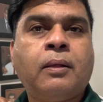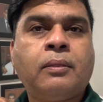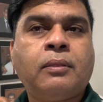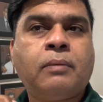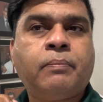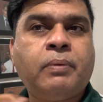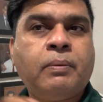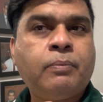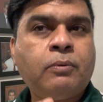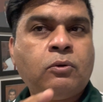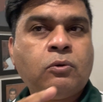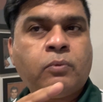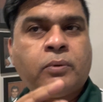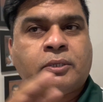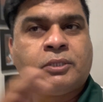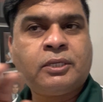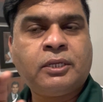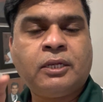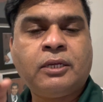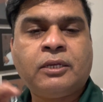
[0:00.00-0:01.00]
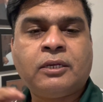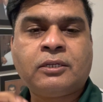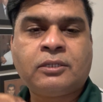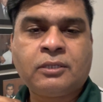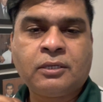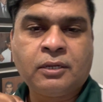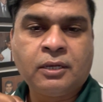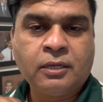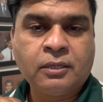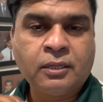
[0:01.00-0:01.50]
The people who were sitting
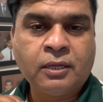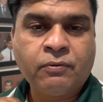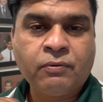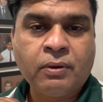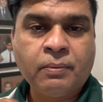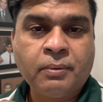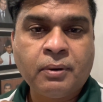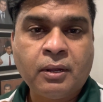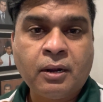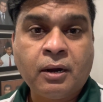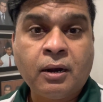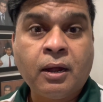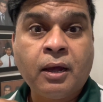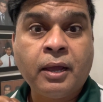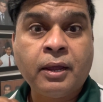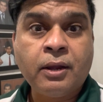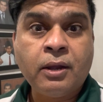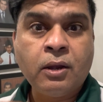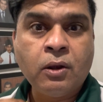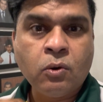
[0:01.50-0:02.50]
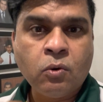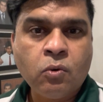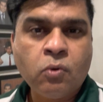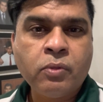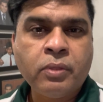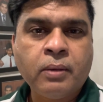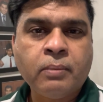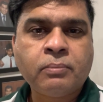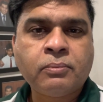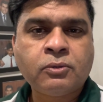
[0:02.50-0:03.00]
yesterday in that webinar, I know
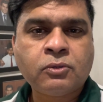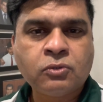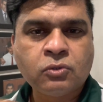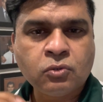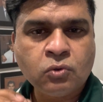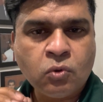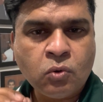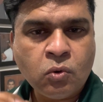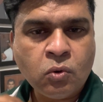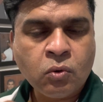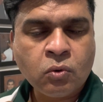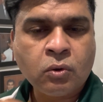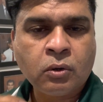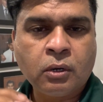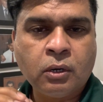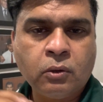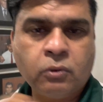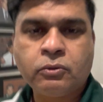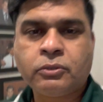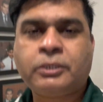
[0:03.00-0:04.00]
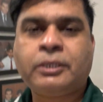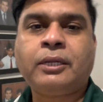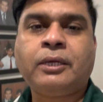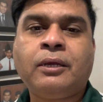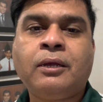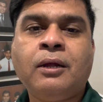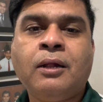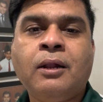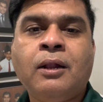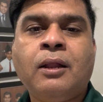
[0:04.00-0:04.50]
them so
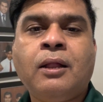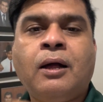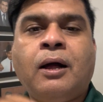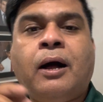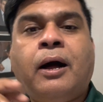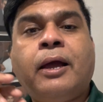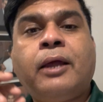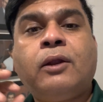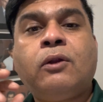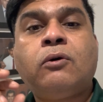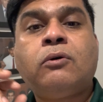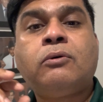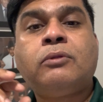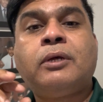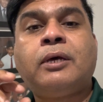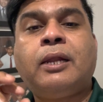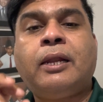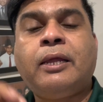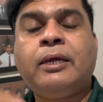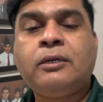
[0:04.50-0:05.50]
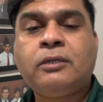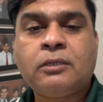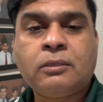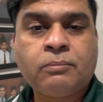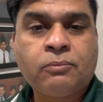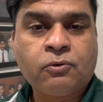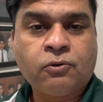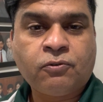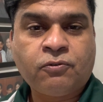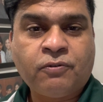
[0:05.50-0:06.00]
closely. I know their
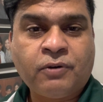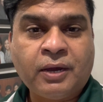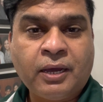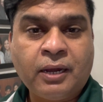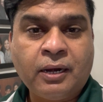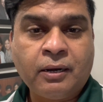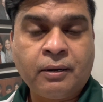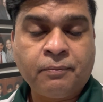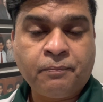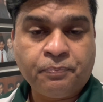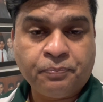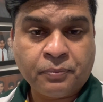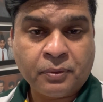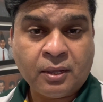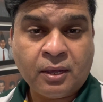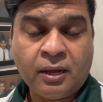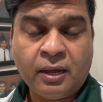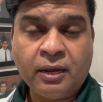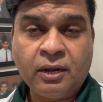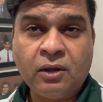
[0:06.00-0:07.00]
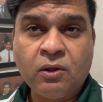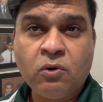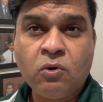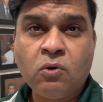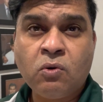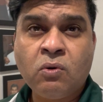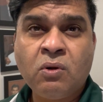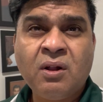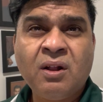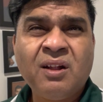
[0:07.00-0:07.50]
LinkedIn profile. I
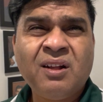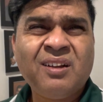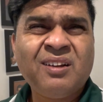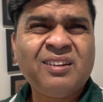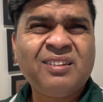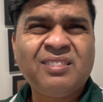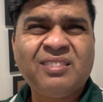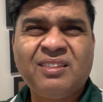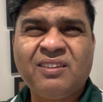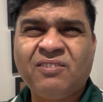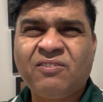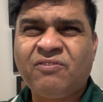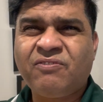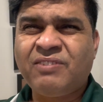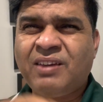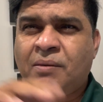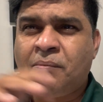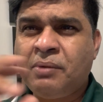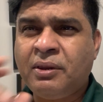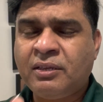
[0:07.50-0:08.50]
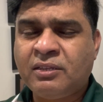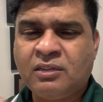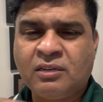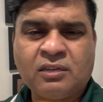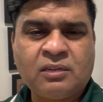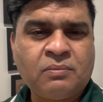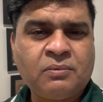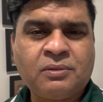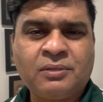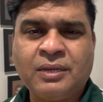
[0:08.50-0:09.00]
know their family
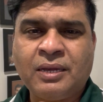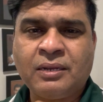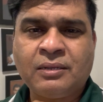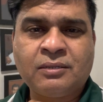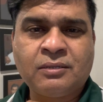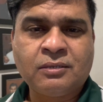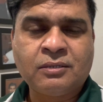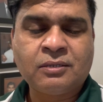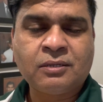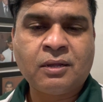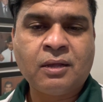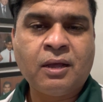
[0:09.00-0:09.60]
circumstances.